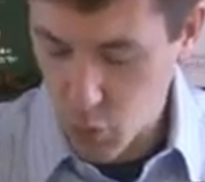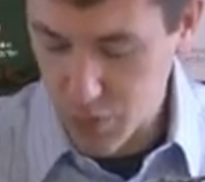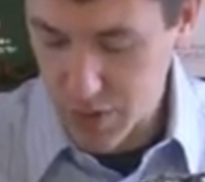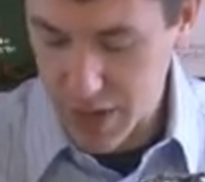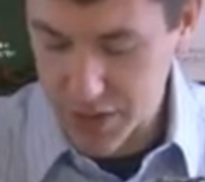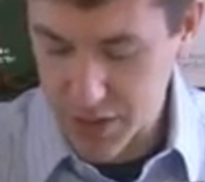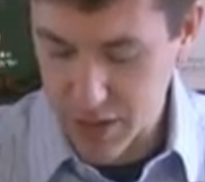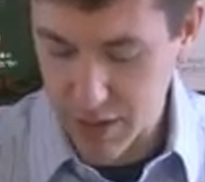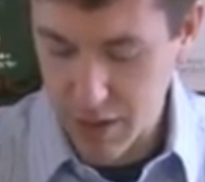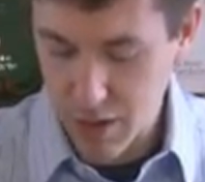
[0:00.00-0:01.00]
We've got
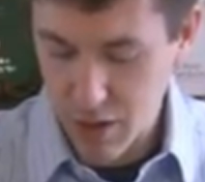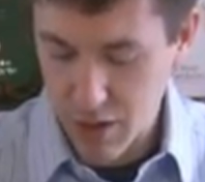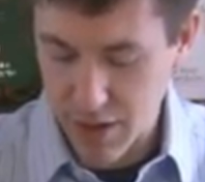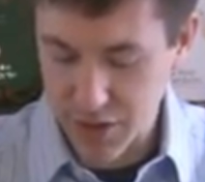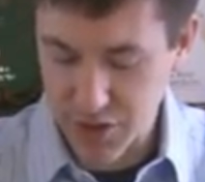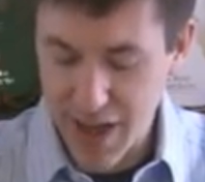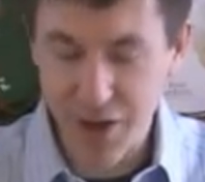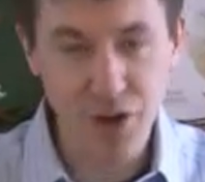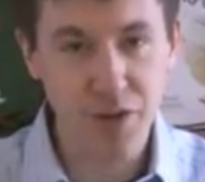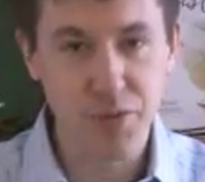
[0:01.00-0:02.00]
a
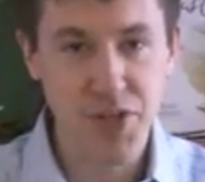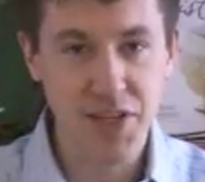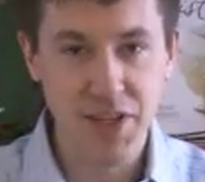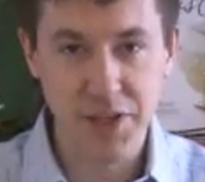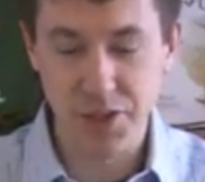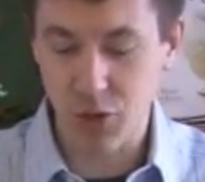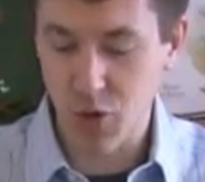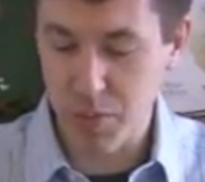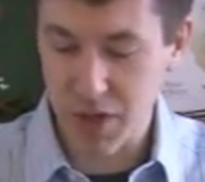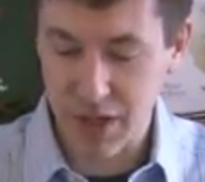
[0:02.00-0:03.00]
standard of tea tasting
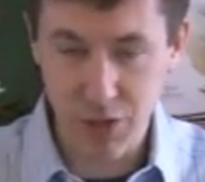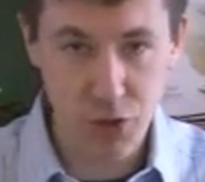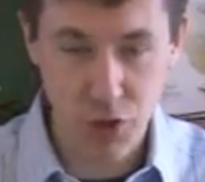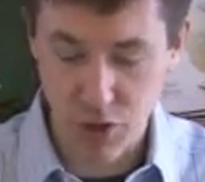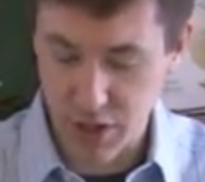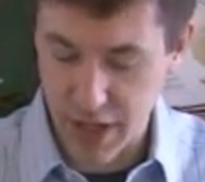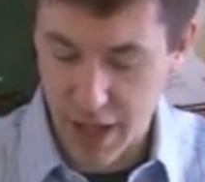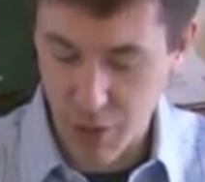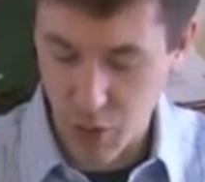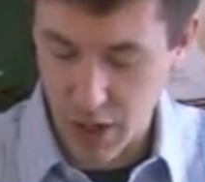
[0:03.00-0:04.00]
equipment is your
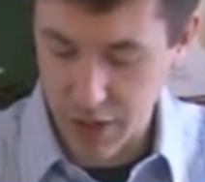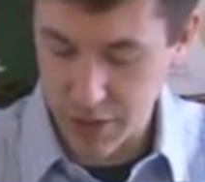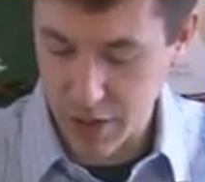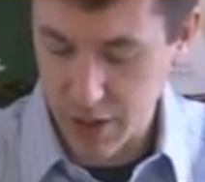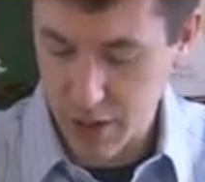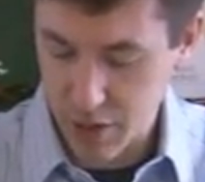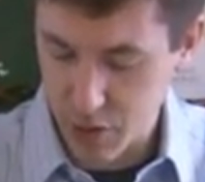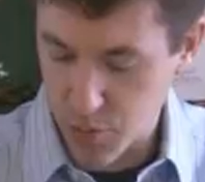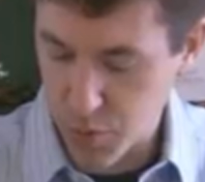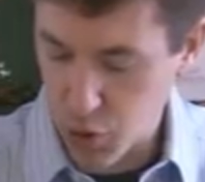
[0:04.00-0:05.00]
gaiwan,
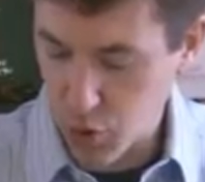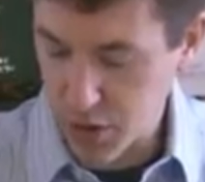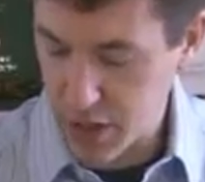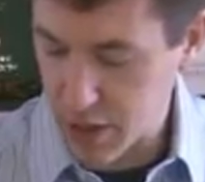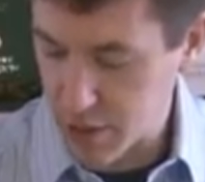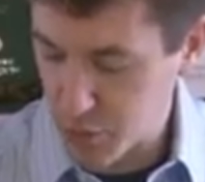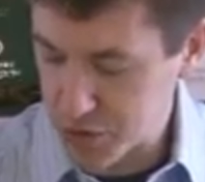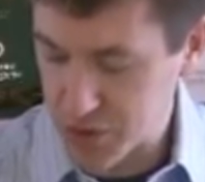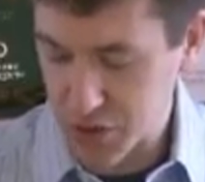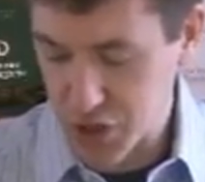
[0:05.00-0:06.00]
your bowl here,
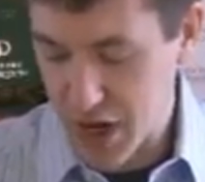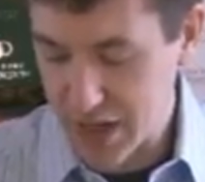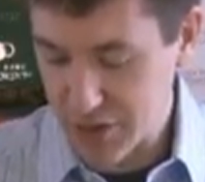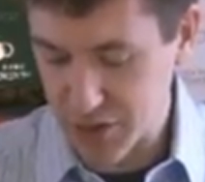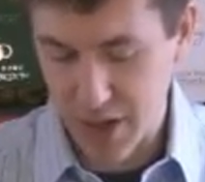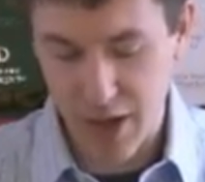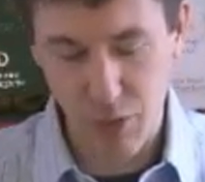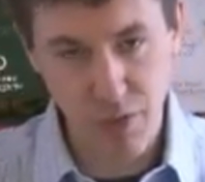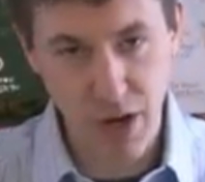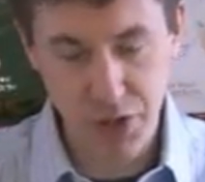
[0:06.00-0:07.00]
which is a Chinese
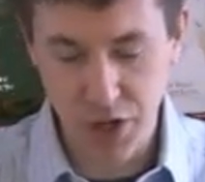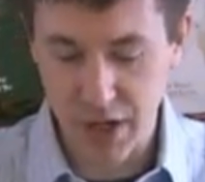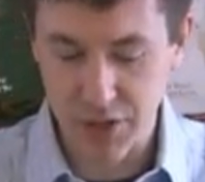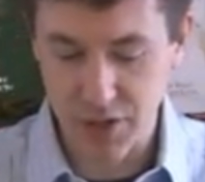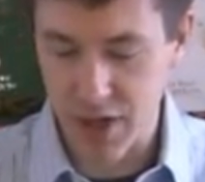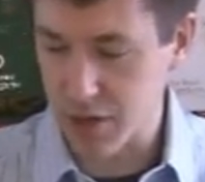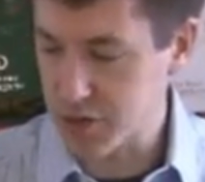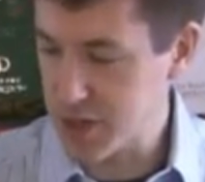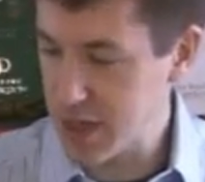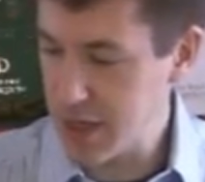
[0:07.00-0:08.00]
style. We've got a Chinese
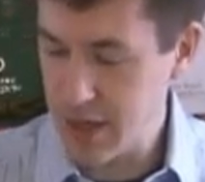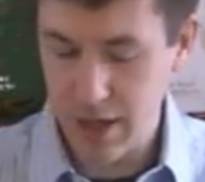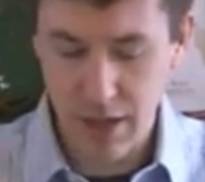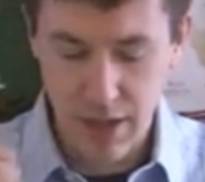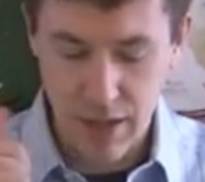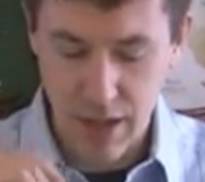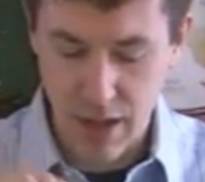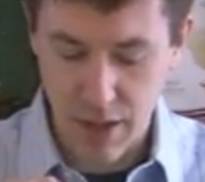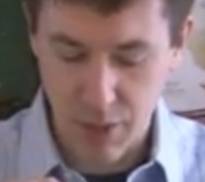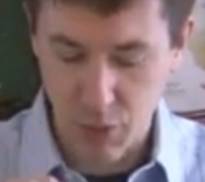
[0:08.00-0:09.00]
style tea.
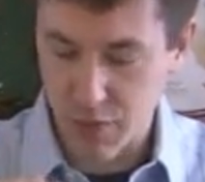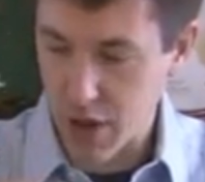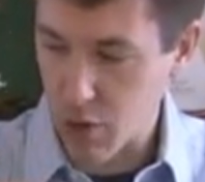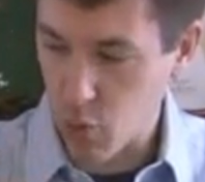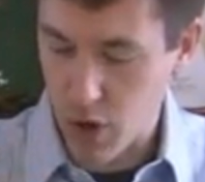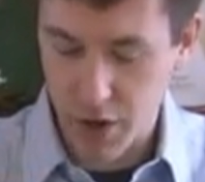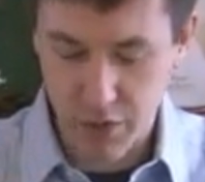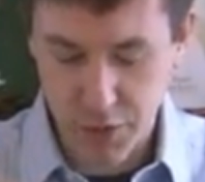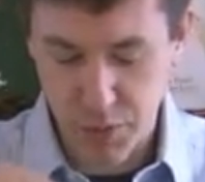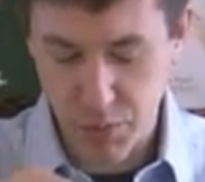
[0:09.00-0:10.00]
We've got our water
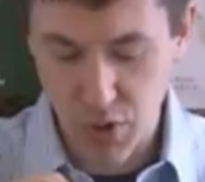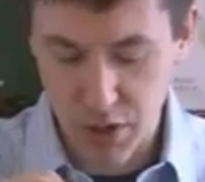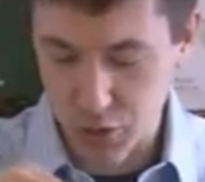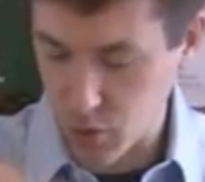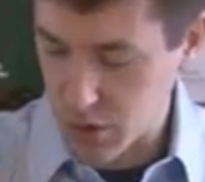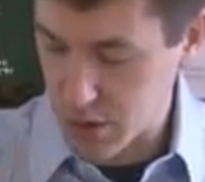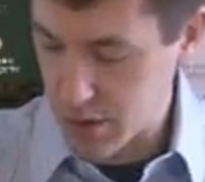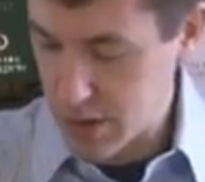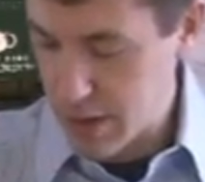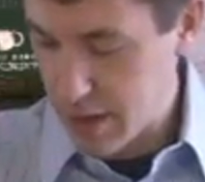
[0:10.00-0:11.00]
that's been brought to
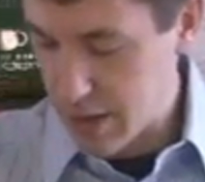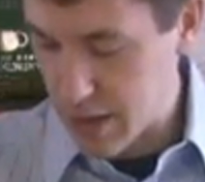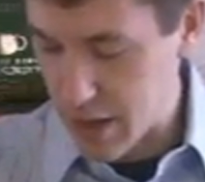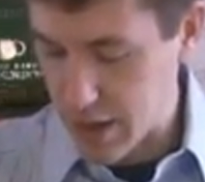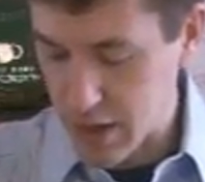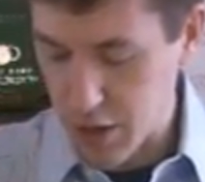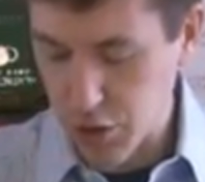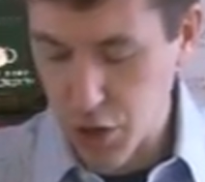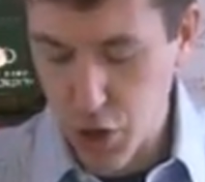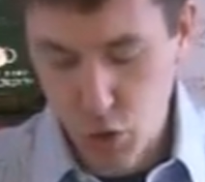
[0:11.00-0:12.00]
a
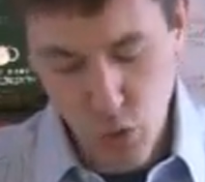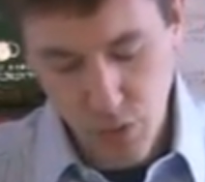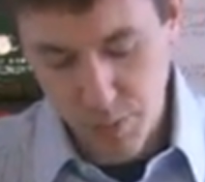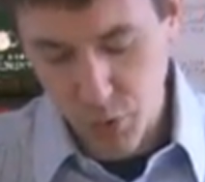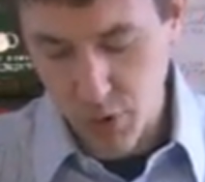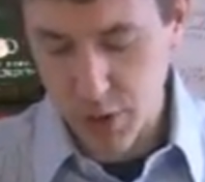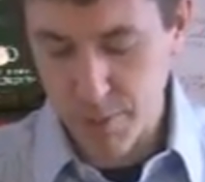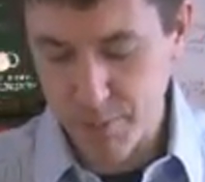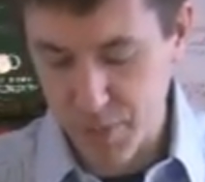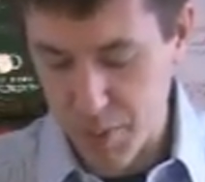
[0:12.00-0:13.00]
low
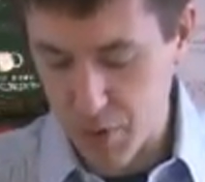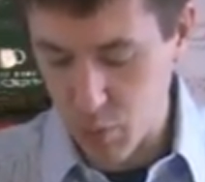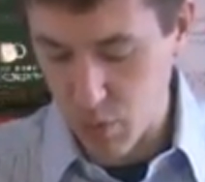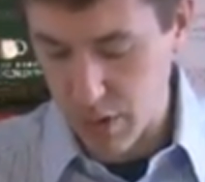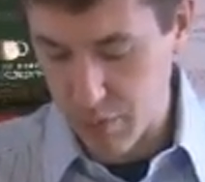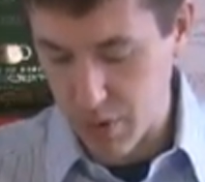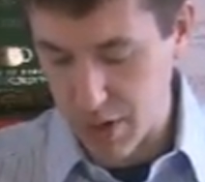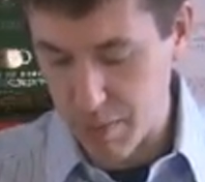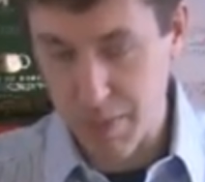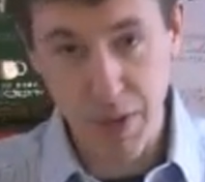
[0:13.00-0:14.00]
boil. I mean, what
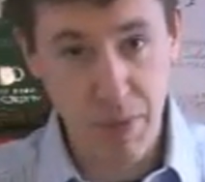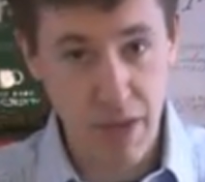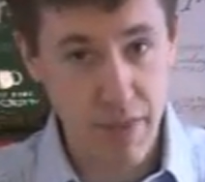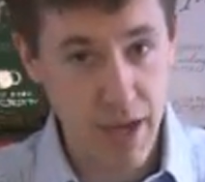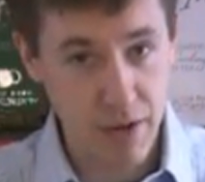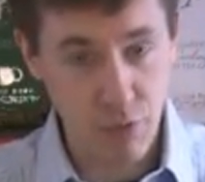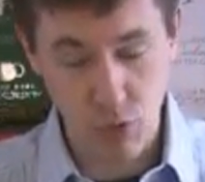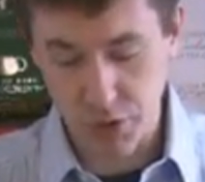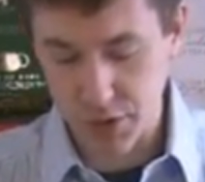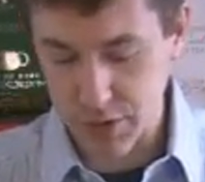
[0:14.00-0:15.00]
I mean by that, of
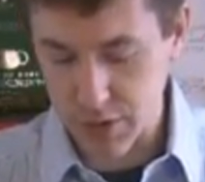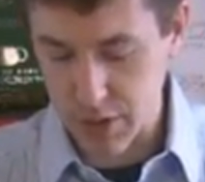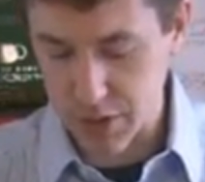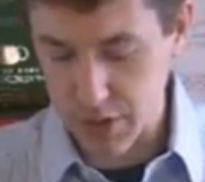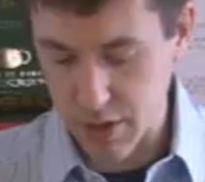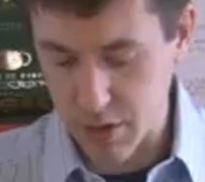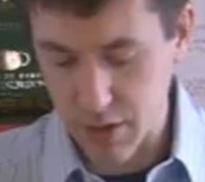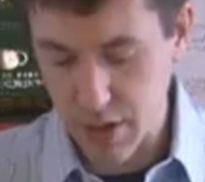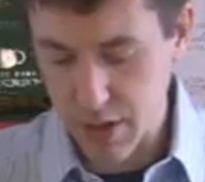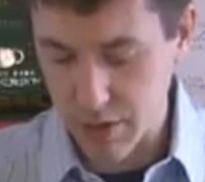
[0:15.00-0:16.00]
course, is that
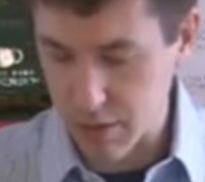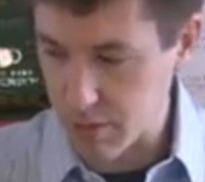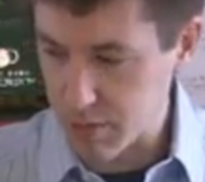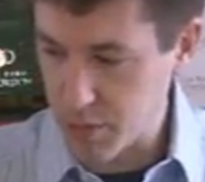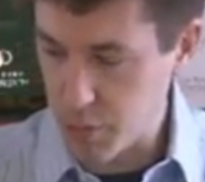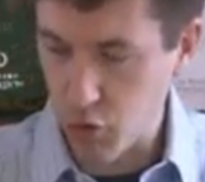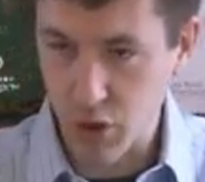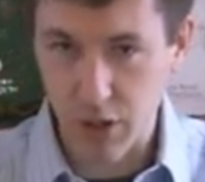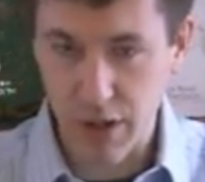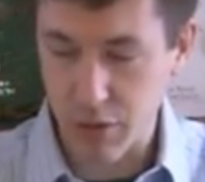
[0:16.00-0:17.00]
the
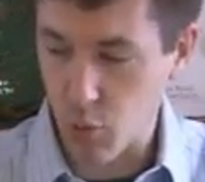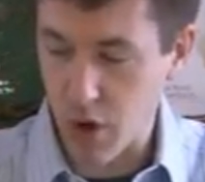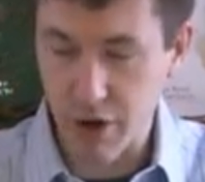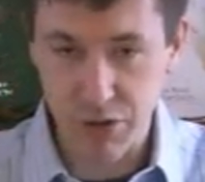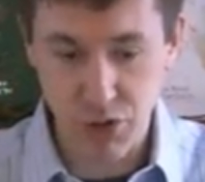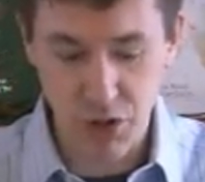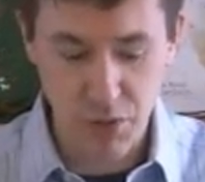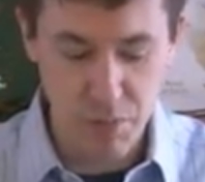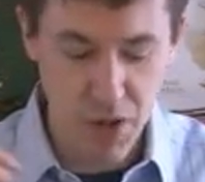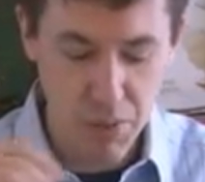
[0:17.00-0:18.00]
water has started
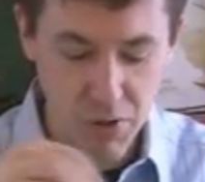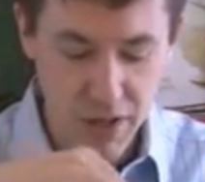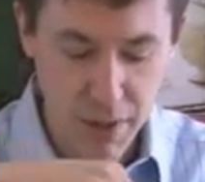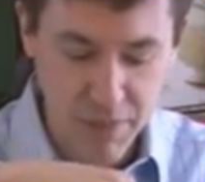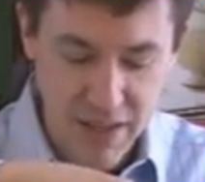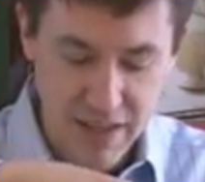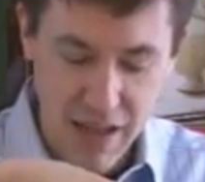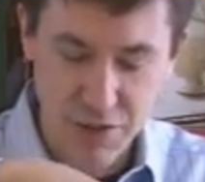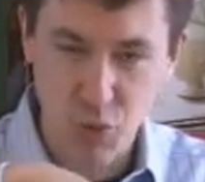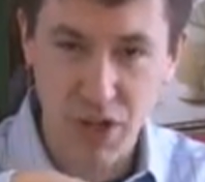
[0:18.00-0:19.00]
to bubble up.
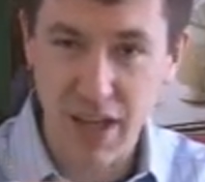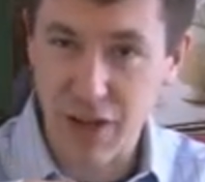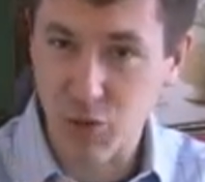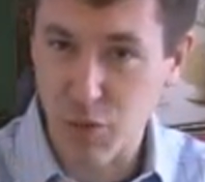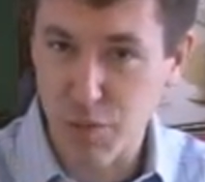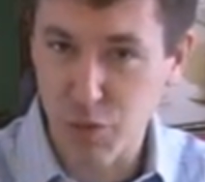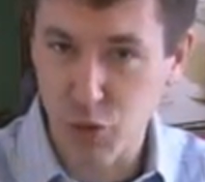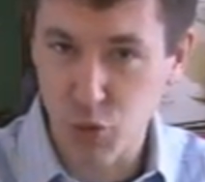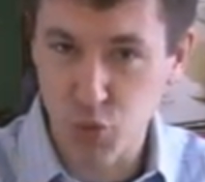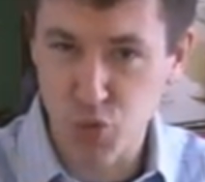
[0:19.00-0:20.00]
It hasn't really gotten to a
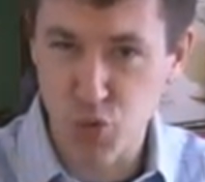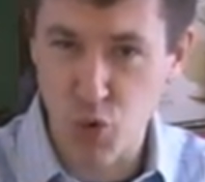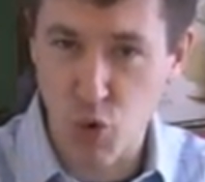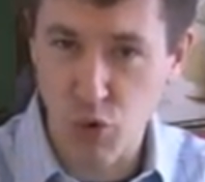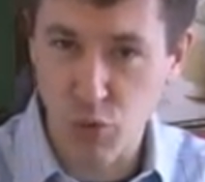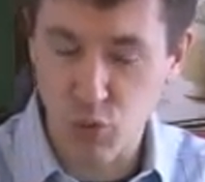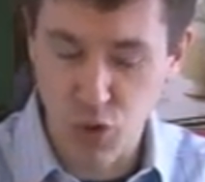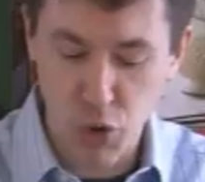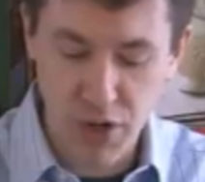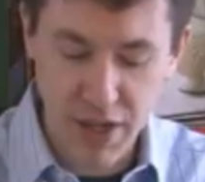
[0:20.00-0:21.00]
full
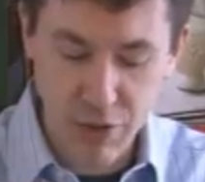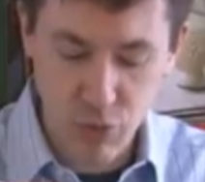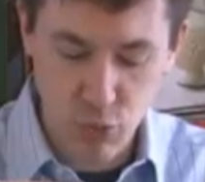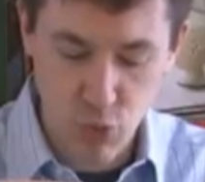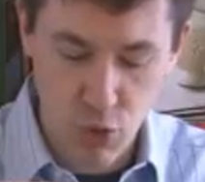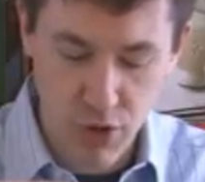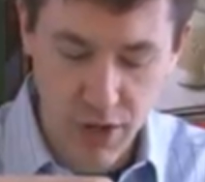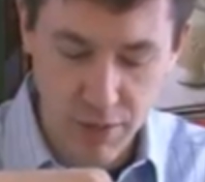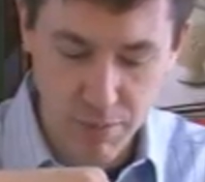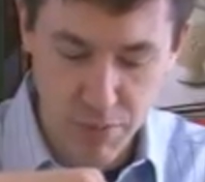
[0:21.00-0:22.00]

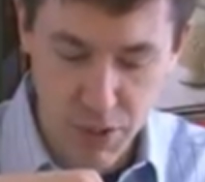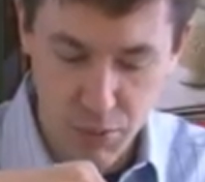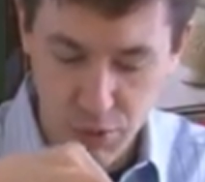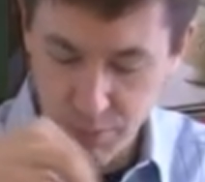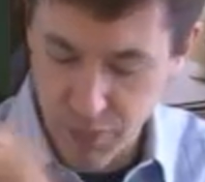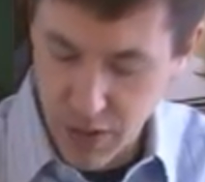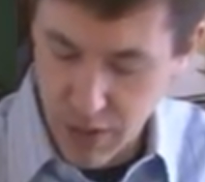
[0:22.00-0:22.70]
roaring bubble.